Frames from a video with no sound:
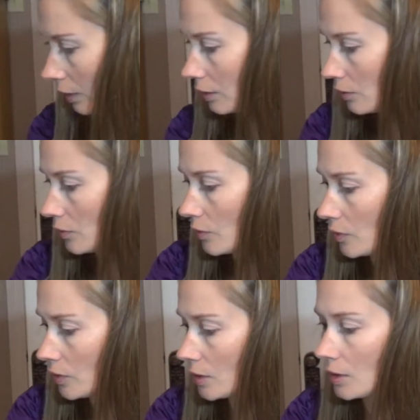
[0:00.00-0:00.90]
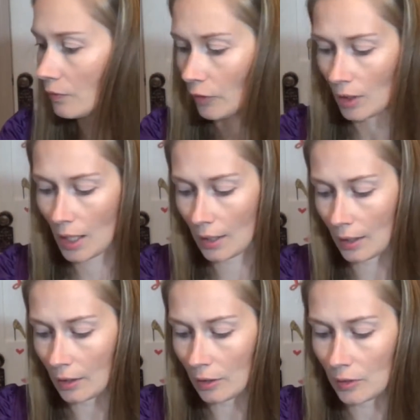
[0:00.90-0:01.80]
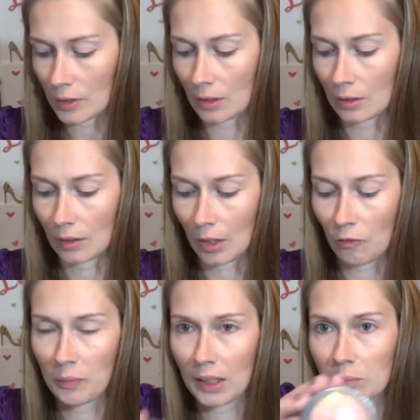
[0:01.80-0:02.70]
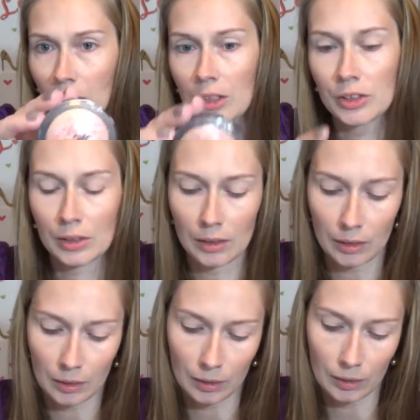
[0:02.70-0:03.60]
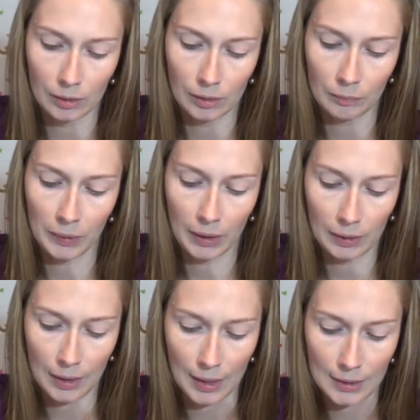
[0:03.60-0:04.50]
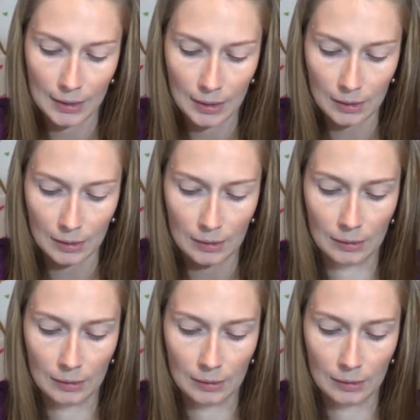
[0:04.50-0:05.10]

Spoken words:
I used, for a highlighter, I used the e.l.f. Baked Blush in Pinktastic.